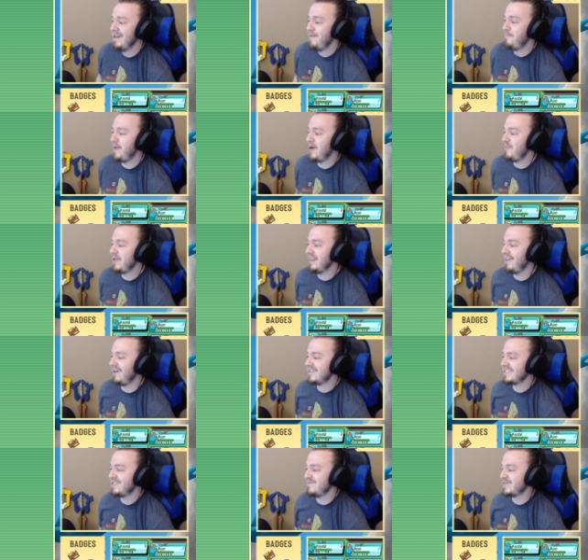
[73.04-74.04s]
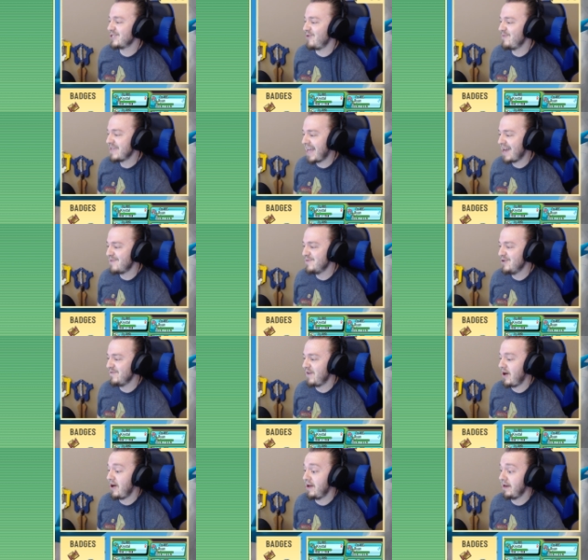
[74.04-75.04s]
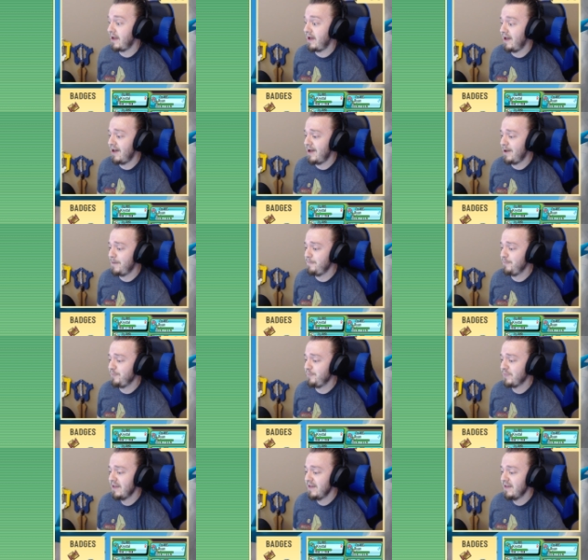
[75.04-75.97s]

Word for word: But we lost him, so we gotta move on.